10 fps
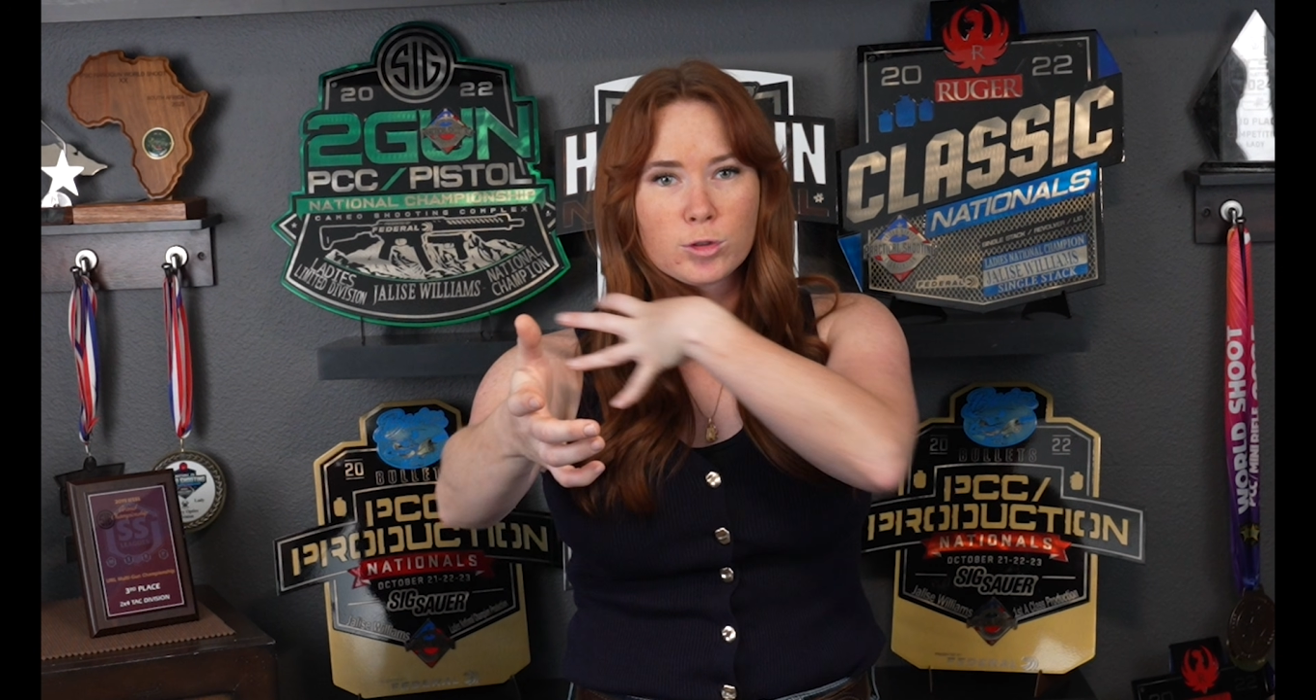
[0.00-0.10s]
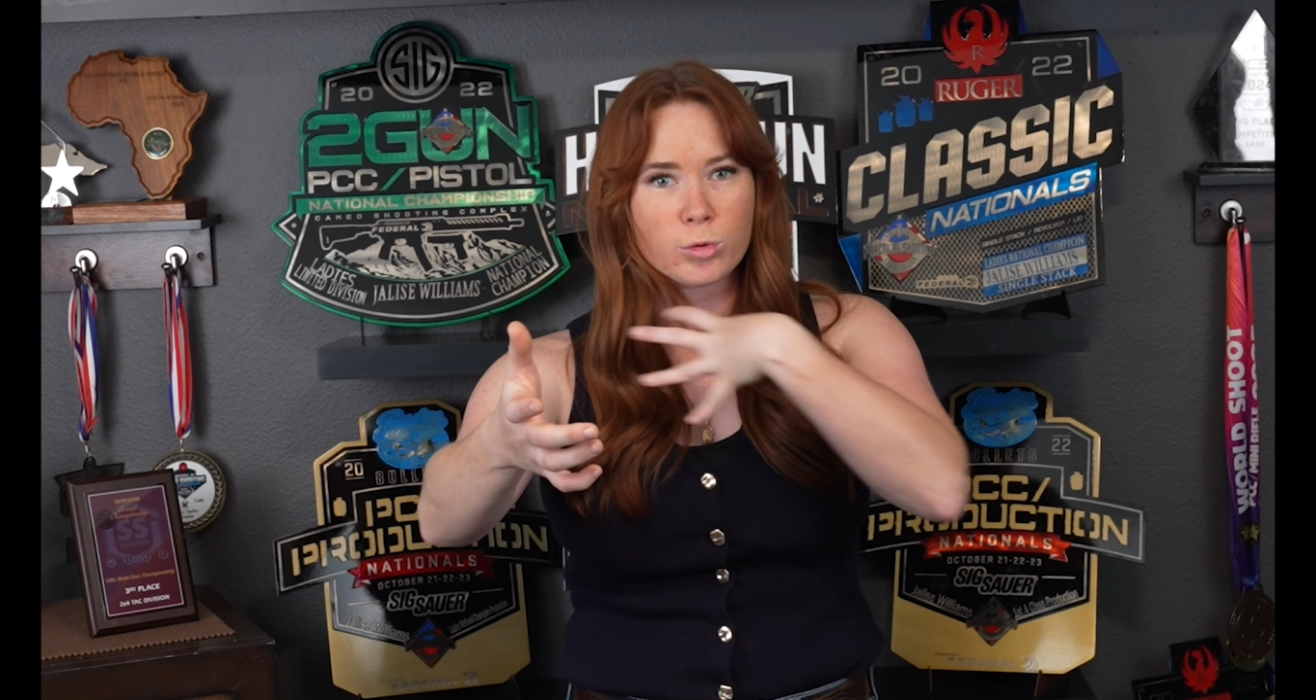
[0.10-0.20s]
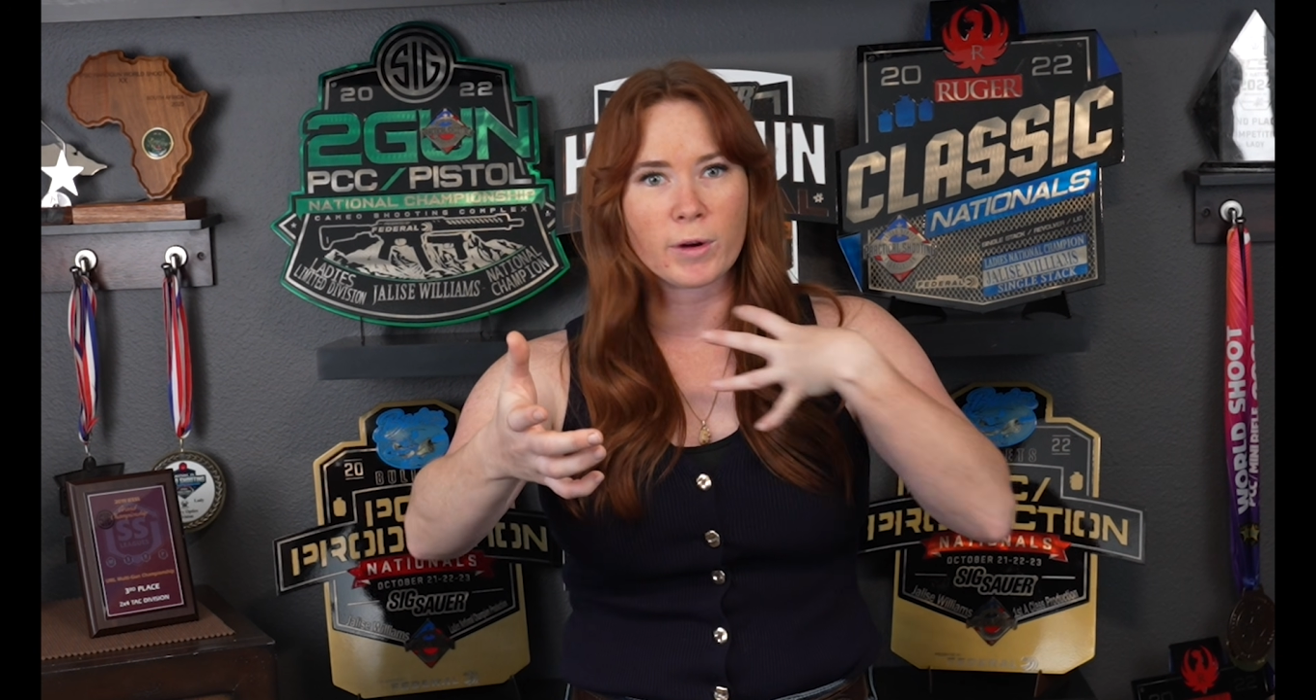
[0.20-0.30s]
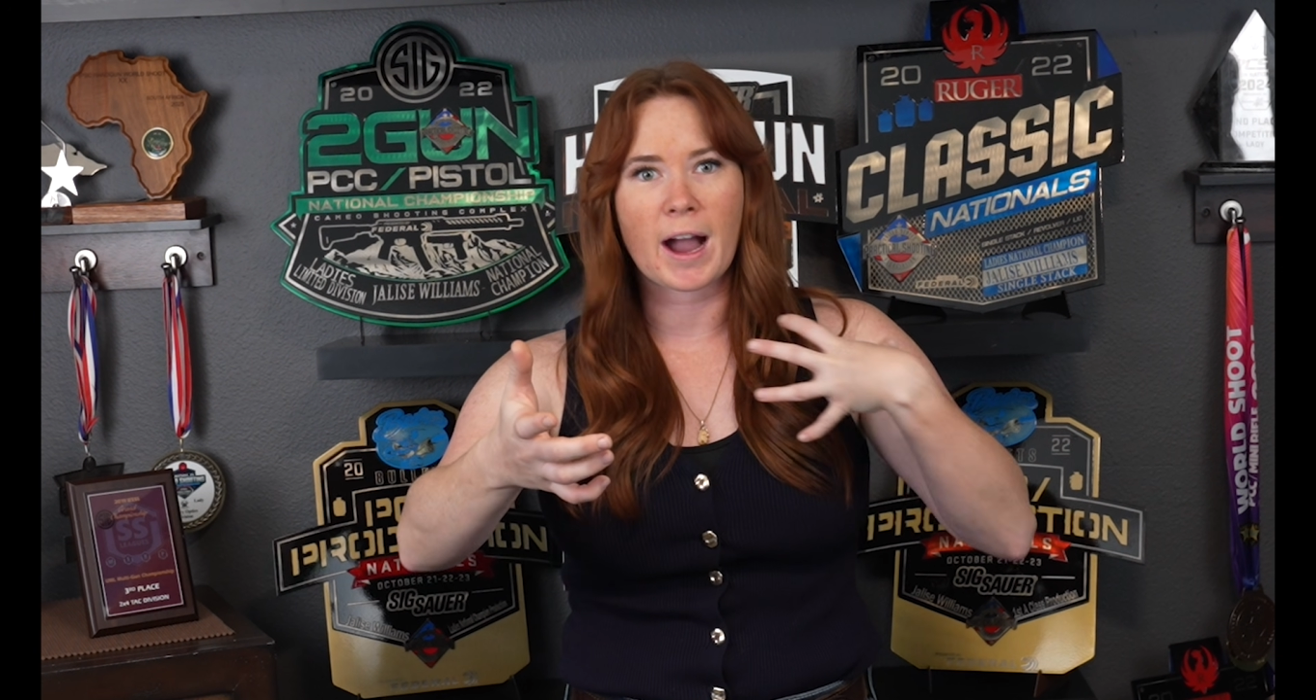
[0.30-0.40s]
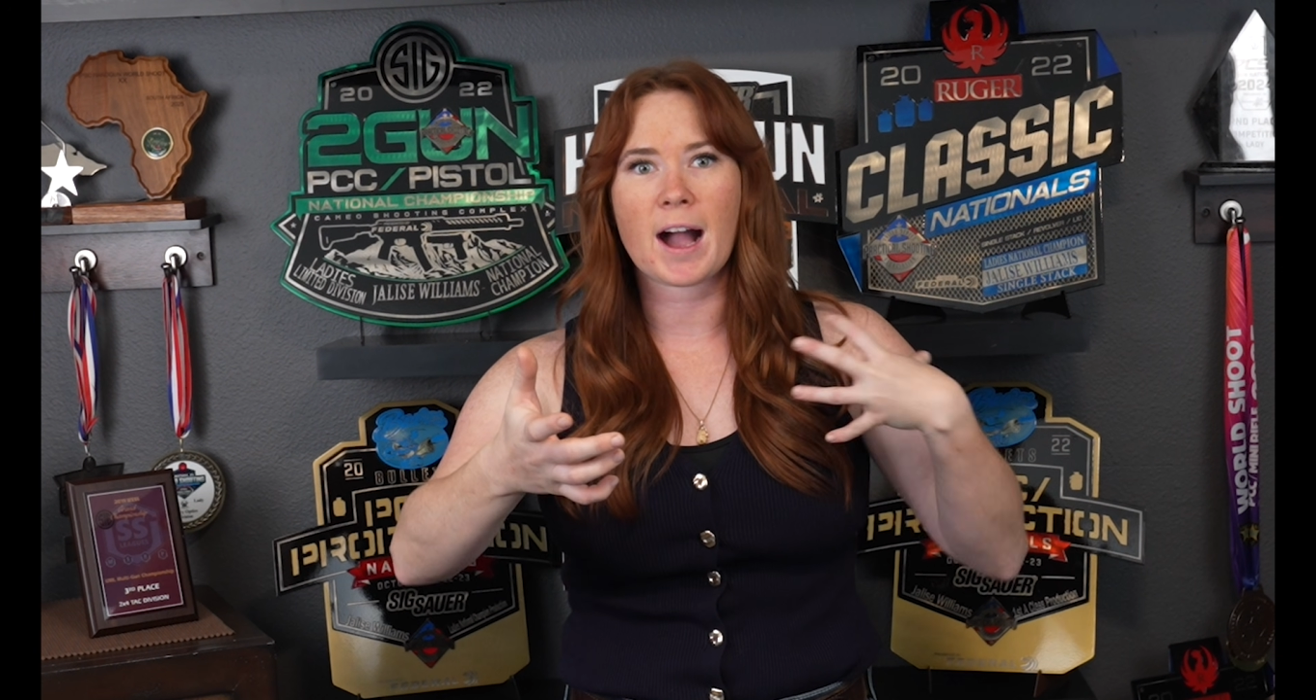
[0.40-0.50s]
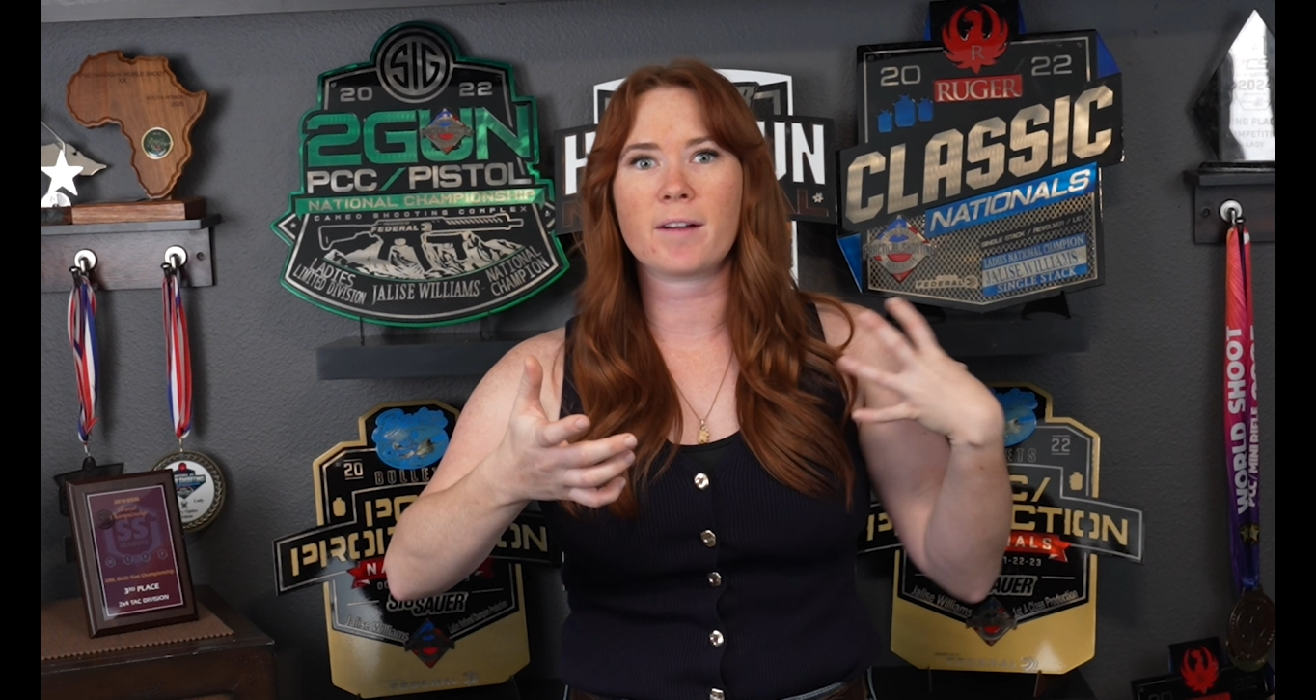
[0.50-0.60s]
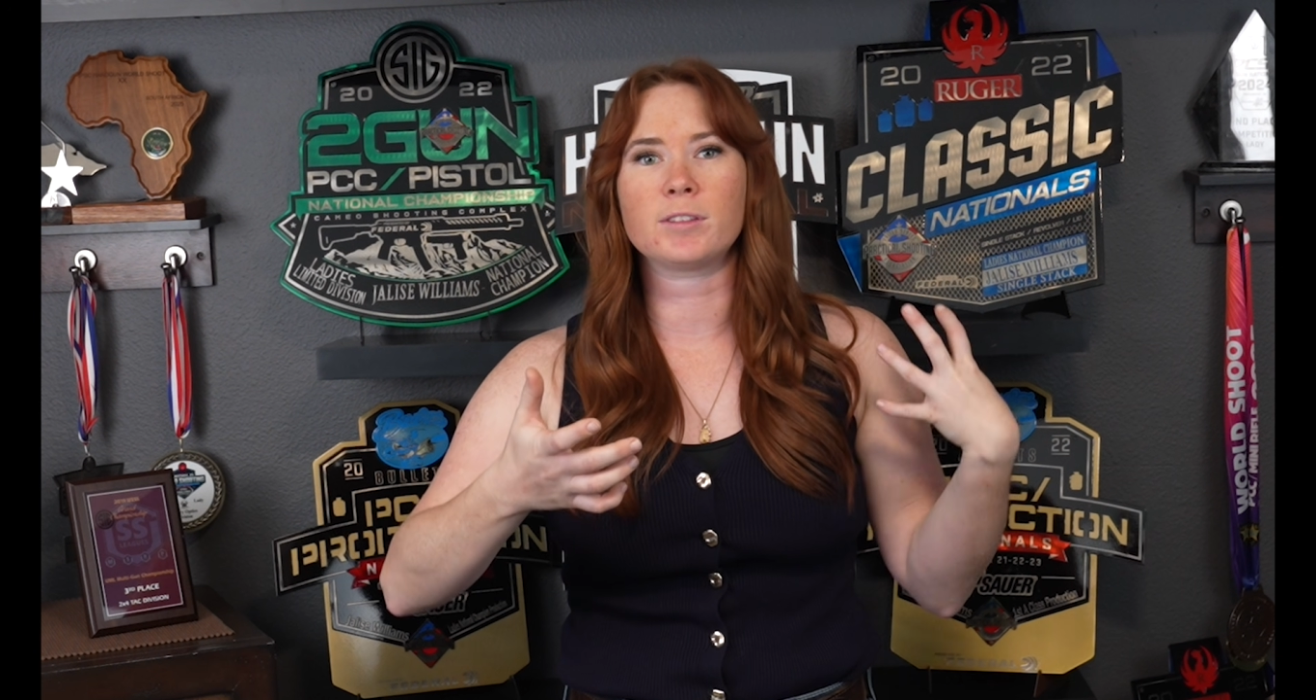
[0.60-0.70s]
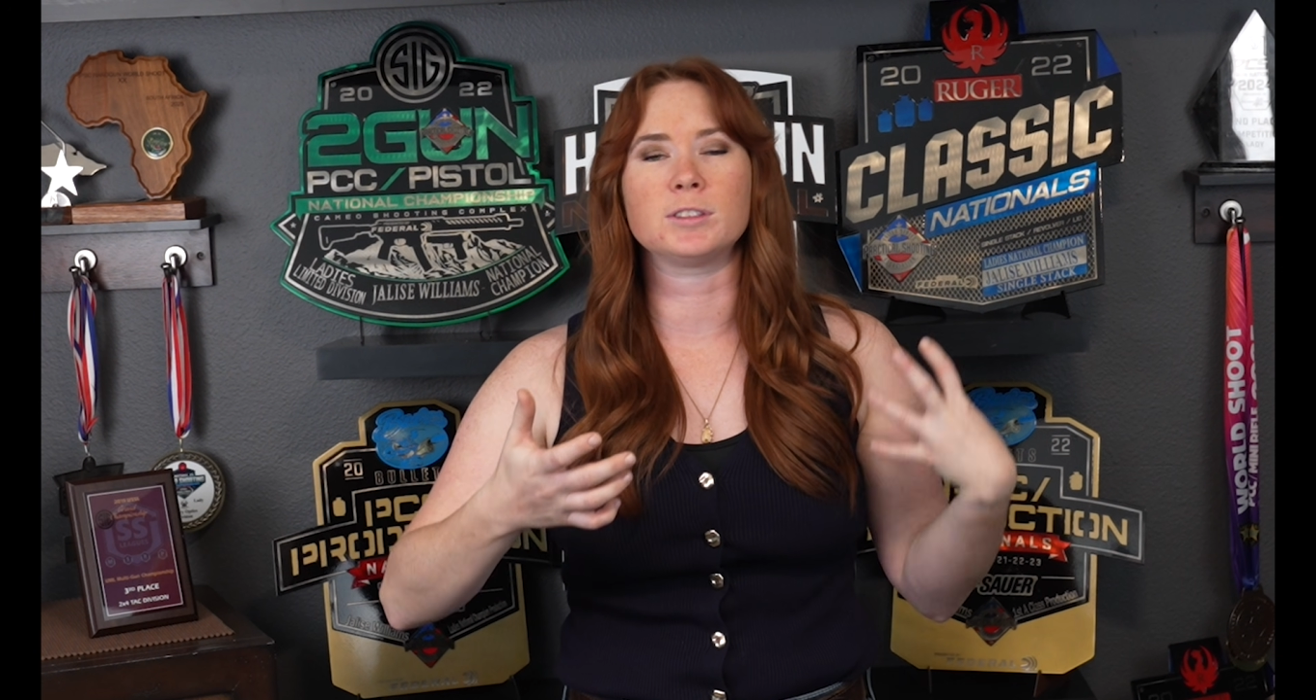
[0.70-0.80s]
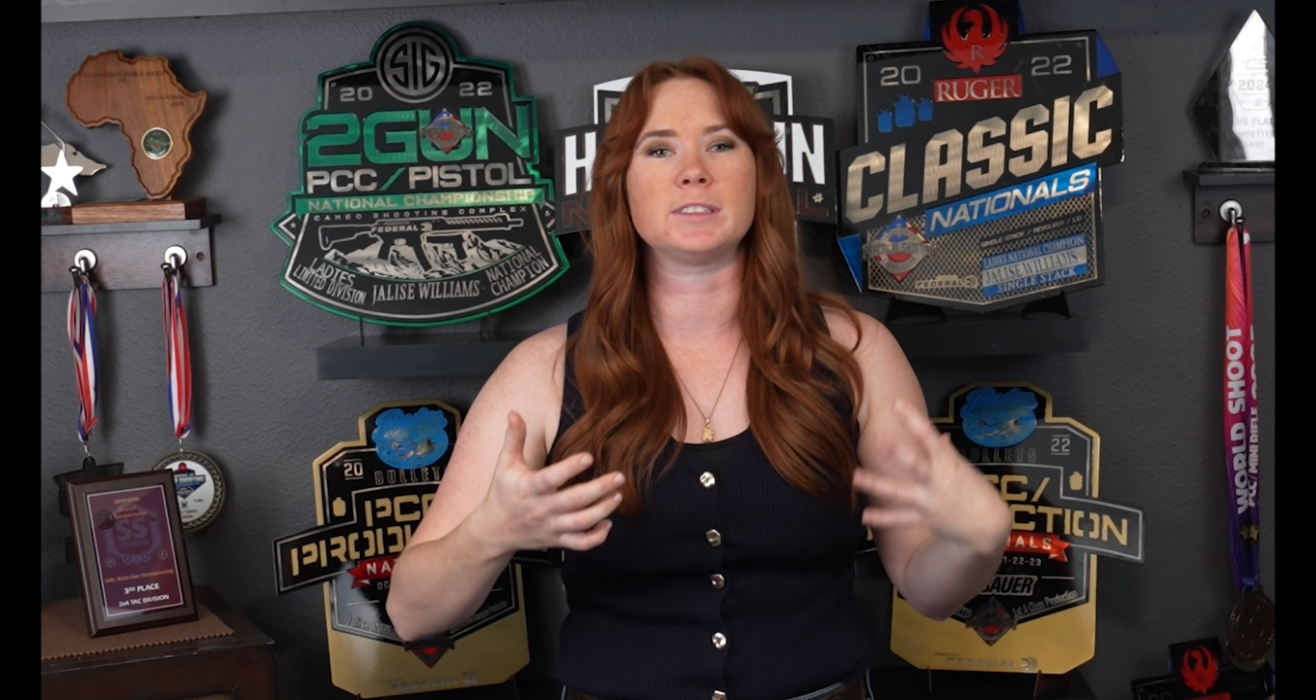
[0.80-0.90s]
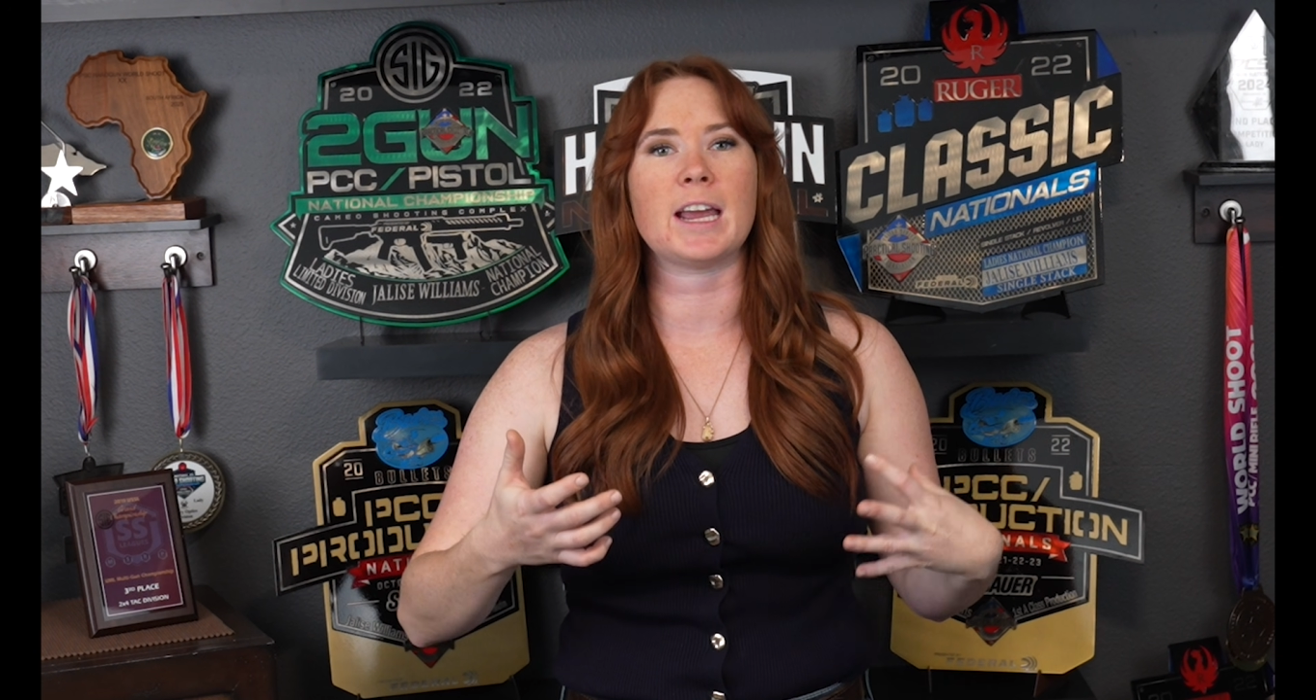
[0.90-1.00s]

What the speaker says: travels